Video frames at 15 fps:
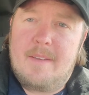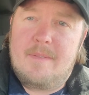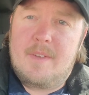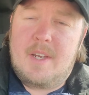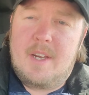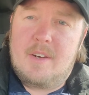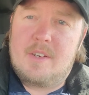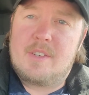
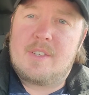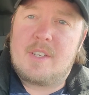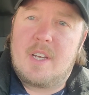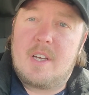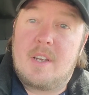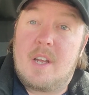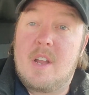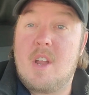here's
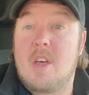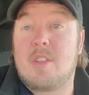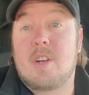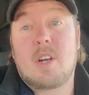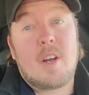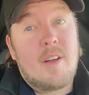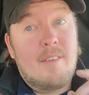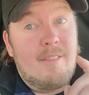
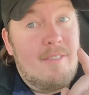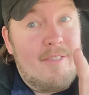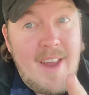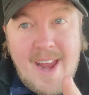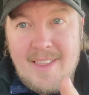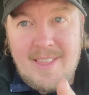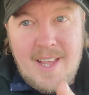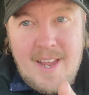another
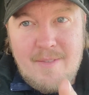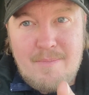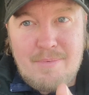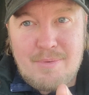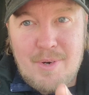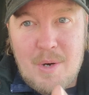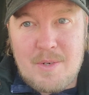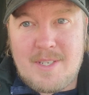van life
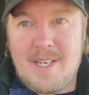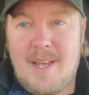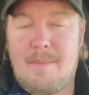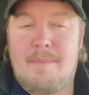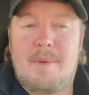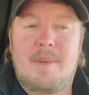pro tip.